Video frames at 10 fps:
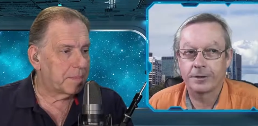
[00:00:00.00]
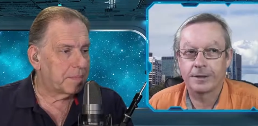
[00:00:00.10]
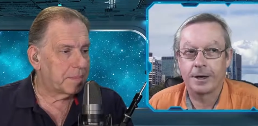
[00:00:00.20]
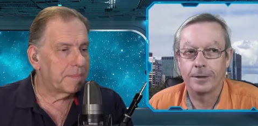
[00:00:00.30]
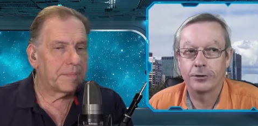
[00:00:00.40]

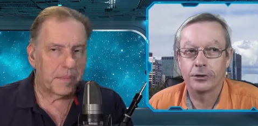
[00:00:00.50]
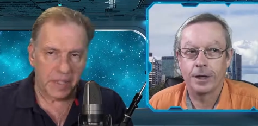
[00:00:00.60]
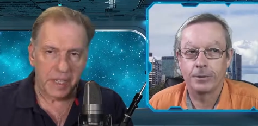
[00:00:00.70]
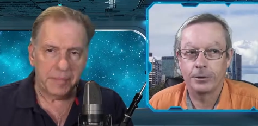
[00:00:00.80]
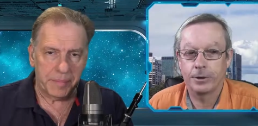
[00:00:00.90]
Speaker 1: type
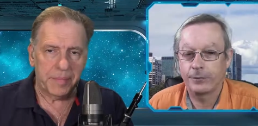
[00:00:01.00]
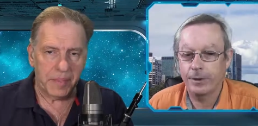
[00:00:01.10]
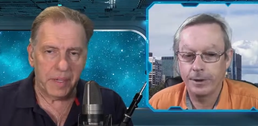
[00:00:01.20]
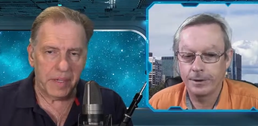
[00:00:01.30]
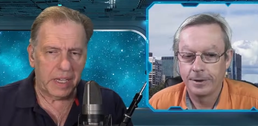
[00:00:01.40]
shape. But I've
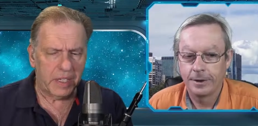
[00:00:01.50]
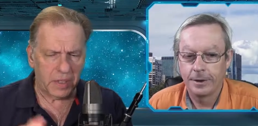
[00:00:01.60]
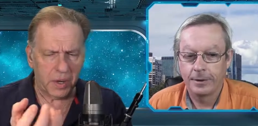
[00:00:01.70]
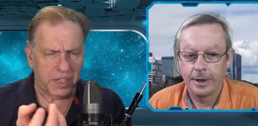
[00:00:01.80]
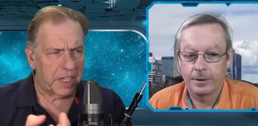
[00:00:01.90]
heard, and it's
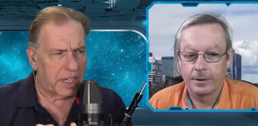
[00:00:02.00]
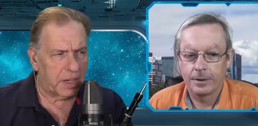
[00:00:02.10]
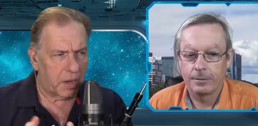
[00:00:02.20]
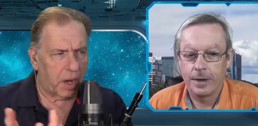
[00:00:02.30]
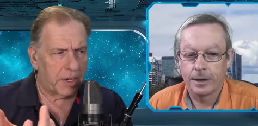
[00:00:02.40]
hard to get
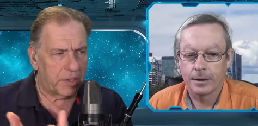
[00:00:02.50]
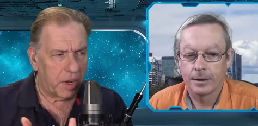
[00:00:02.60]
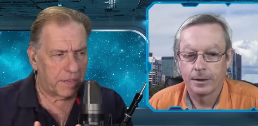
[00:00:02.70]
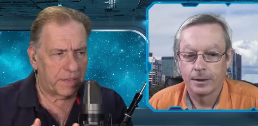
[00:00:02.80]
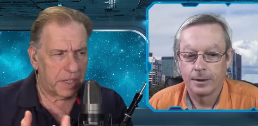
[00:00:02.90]
it on and
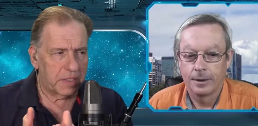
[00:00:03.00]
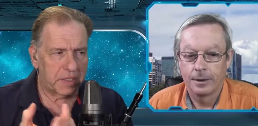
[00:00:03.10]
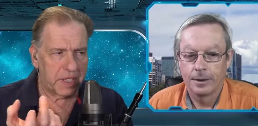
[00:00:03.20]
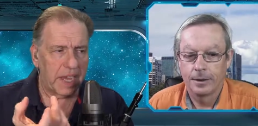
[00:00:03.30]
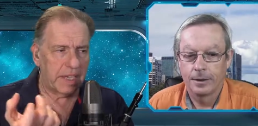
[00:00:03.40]
off. It's
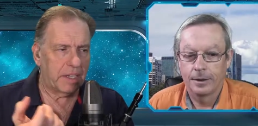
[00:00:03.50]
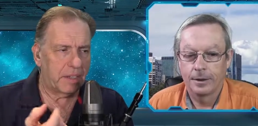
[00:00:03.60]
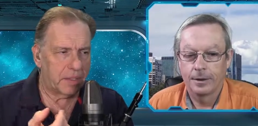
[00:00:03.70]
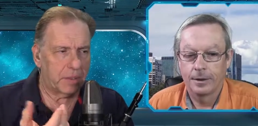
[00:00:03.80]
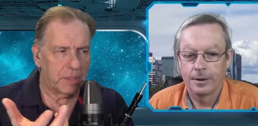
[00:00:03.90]
tight,
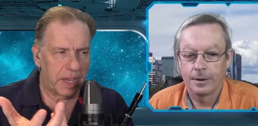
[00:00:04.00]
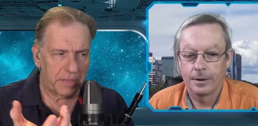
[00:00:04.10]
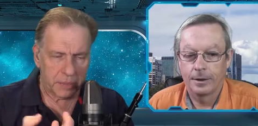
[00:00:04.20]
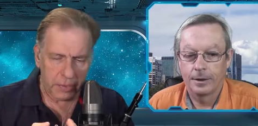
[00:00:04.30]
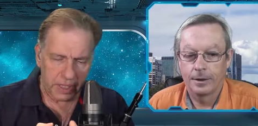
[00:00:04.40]
so you have
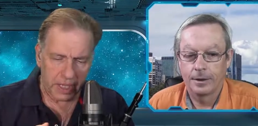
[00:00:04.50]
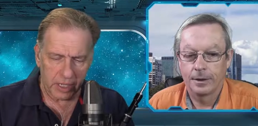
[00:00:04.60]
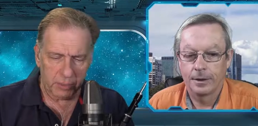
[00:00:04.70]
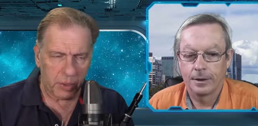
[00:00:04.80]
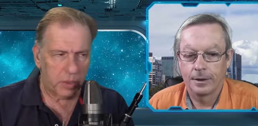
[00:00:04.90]
to really kind
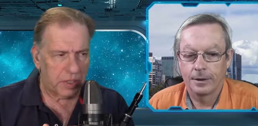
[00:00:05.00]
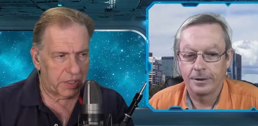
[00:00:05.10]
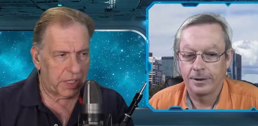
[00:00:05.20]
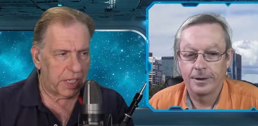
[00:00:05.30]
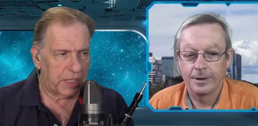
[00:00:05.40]
of pull it
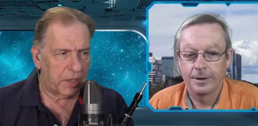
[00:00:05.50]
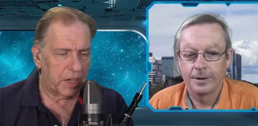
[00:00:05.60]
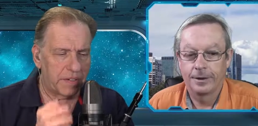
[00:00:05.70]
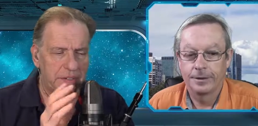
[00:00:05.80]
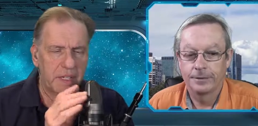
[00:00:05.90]
to get it
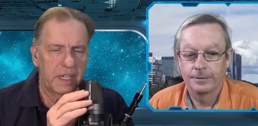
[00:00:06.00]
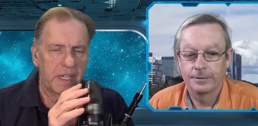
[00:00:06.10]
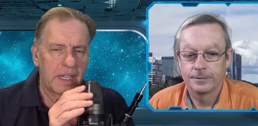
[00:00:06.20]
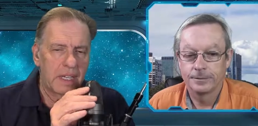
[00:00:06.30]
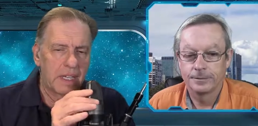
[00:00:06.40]
off.
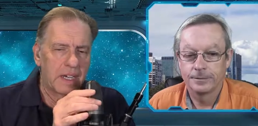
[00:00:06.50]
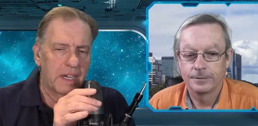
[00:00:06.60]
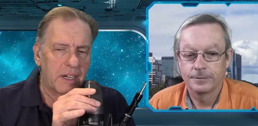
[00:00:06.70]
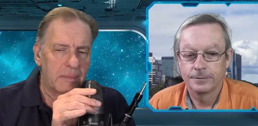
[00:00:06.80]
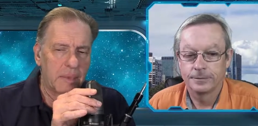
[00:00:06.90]

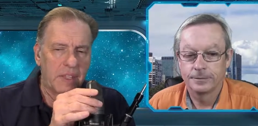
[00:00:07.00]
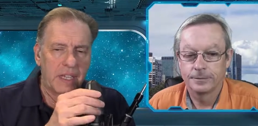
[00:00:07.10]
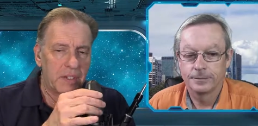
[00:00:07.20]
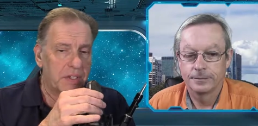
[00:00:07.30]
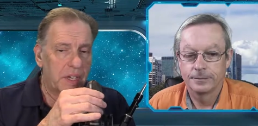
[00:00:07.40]
But they
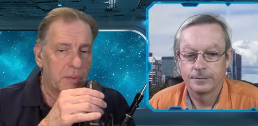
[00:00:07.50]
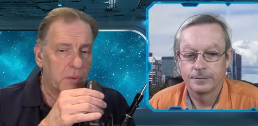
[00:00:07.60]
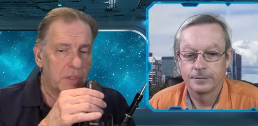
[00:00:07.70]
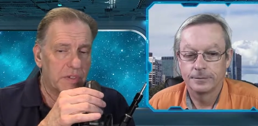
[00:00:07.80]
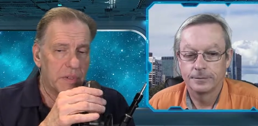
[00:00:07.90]
just have a
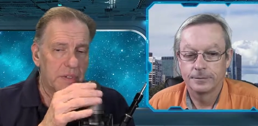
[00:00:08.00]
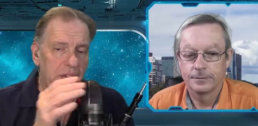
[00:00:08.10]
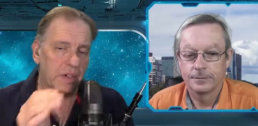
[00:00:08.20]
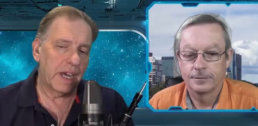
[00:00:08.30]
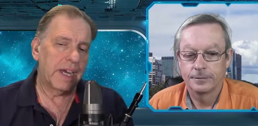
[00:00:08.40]
wonderful
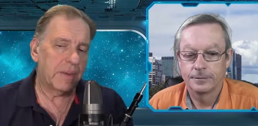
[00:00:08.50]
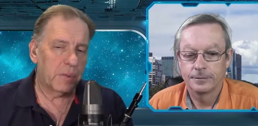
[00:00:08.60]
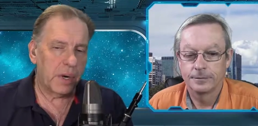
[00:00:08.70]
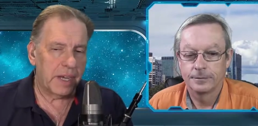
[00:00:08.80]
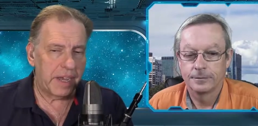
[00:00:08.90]
sound. I
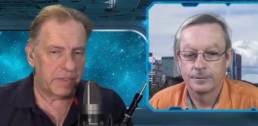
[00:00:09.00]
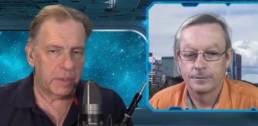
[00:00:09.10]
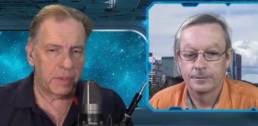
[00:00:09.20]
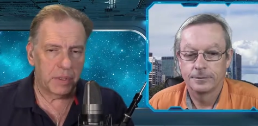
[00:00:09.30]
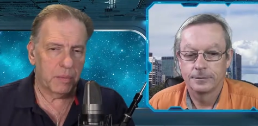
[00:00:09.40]
have
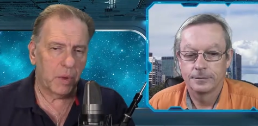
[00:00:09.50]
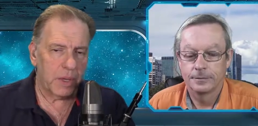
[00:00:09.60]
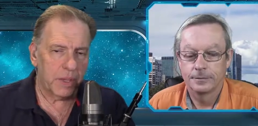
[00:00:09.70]
two of them. One of